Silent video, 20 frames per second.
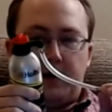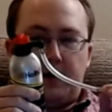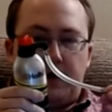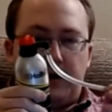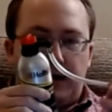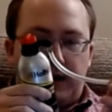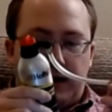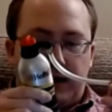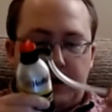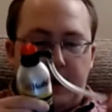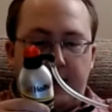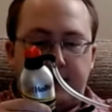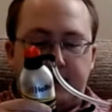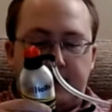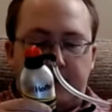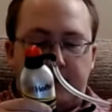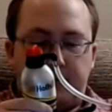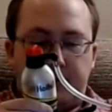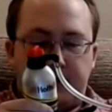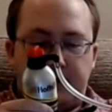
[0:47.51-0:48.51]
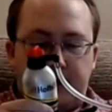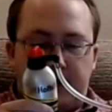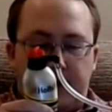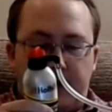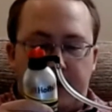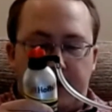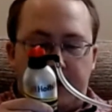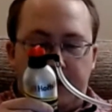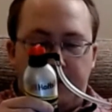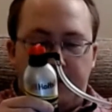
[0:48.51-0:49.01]
connect it up to the
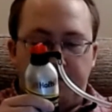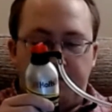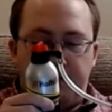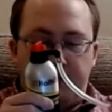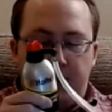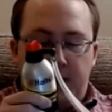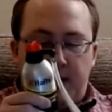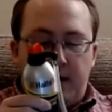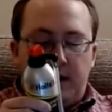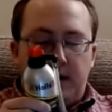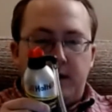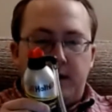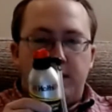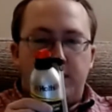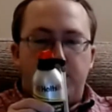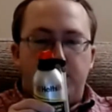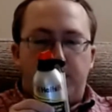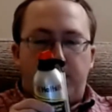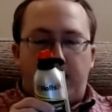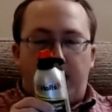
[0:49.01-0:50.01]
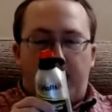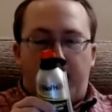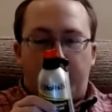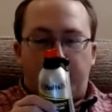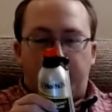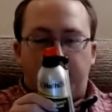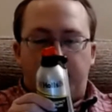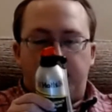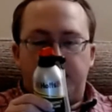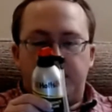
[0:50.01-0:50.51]
tyre, you
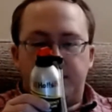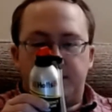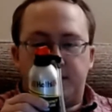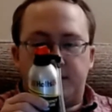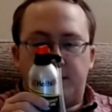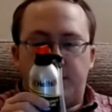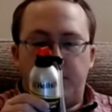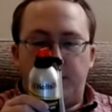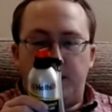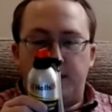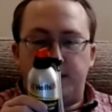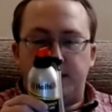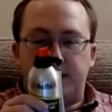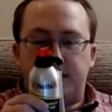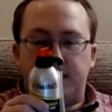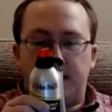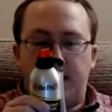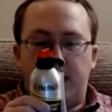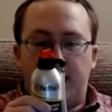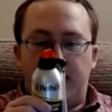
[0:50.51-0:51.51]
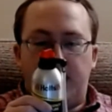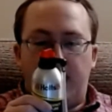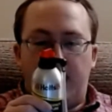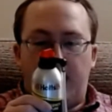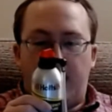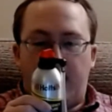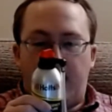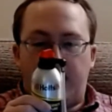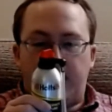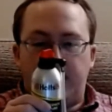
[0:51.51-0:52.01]
can squirt it in
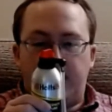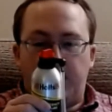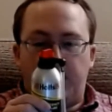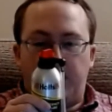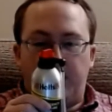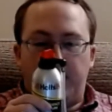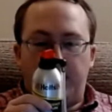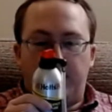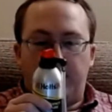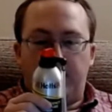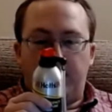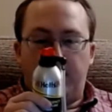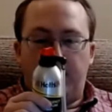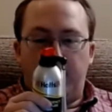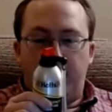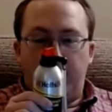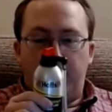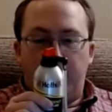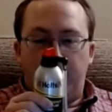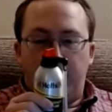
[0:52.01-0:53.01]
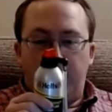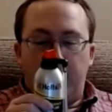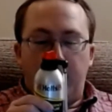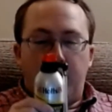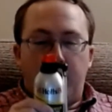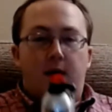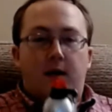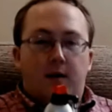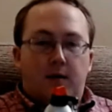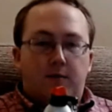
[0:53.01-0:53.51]
and it will
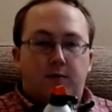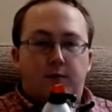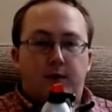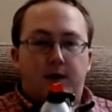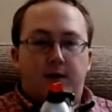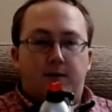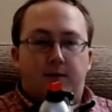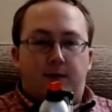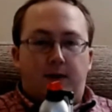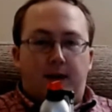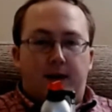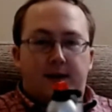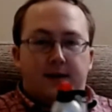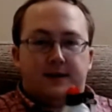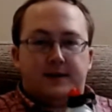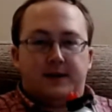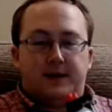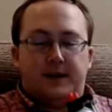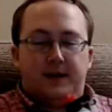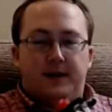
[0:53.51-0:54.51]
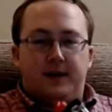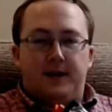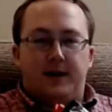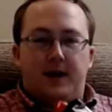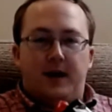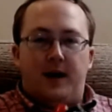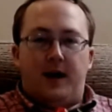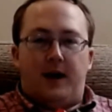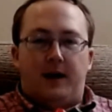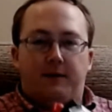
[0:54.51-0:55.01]
re-inflate the tyre
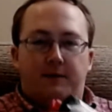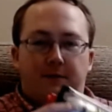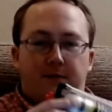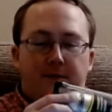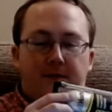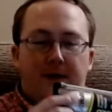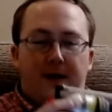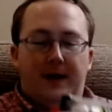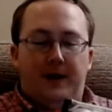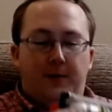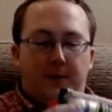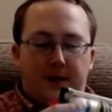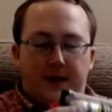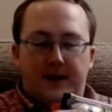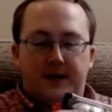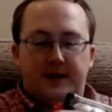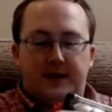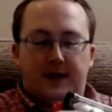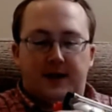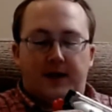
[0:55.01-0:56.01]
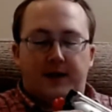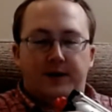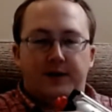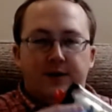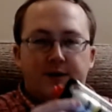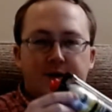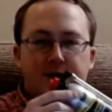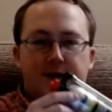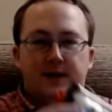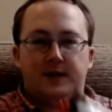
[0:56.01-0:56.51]
and fill it with its
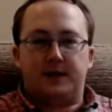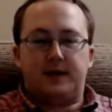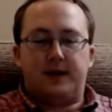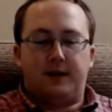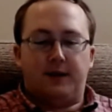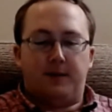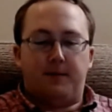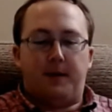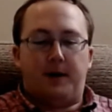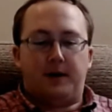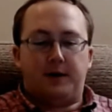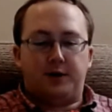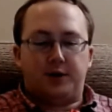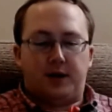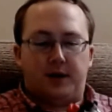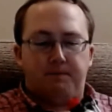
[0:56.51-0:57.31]
gunge and seal the puncture.